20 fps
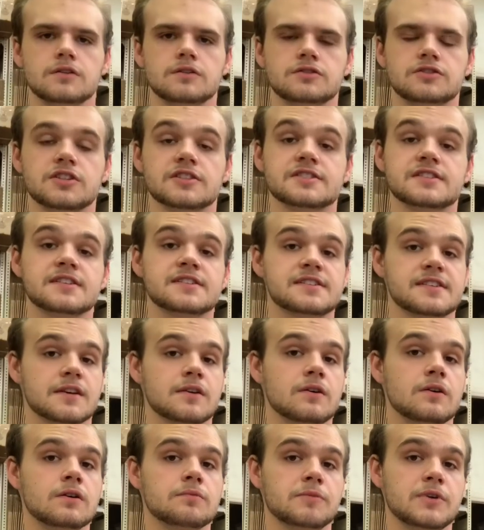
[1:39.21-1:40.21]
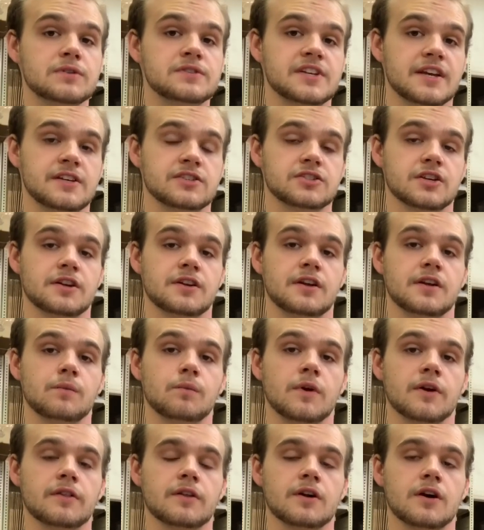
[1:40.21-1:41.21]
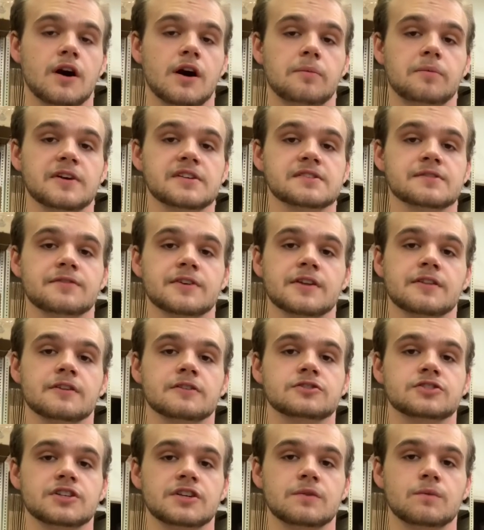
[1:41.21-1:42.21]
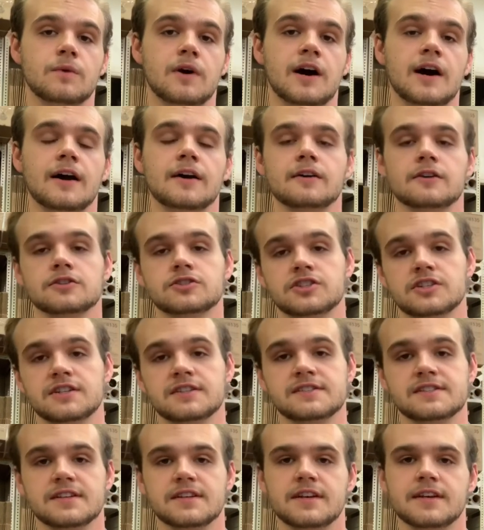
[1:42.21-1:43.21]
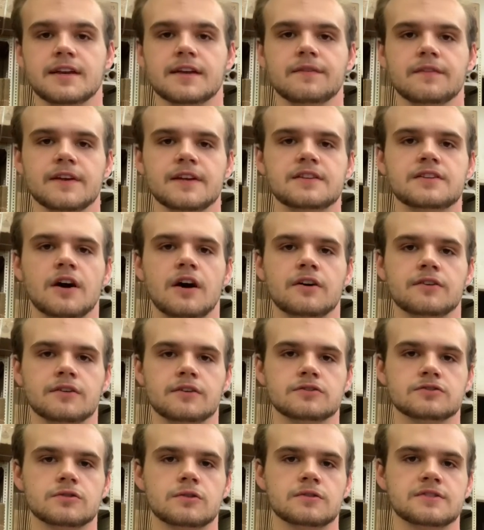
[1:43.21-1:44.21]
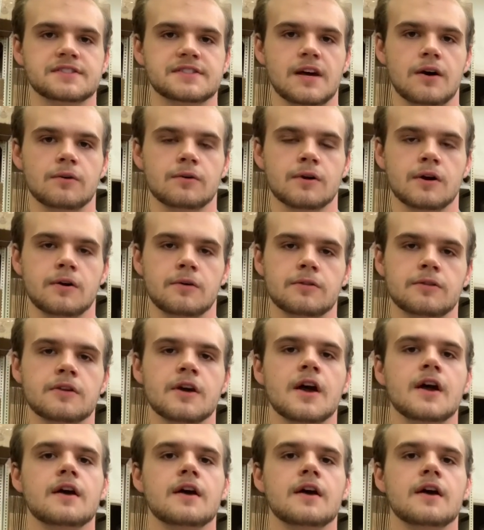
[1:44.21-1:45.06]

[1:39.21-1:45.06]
Just a single mutation in one of the copies of either gene Y or gene Z can lead to uncontrolled cell growth.